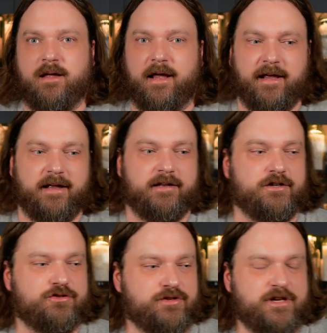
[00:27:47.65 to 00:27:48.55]
And
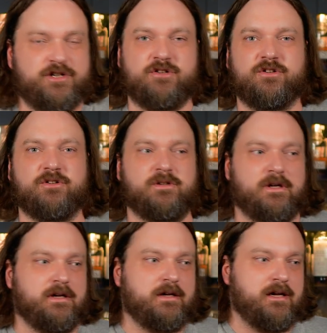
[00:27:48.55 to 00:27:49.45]
your traditional
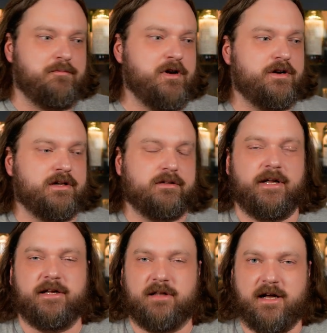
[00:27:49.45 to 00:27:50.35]
American
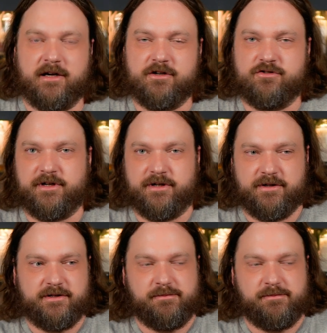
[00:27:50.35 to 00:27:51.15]
light lager drinkers,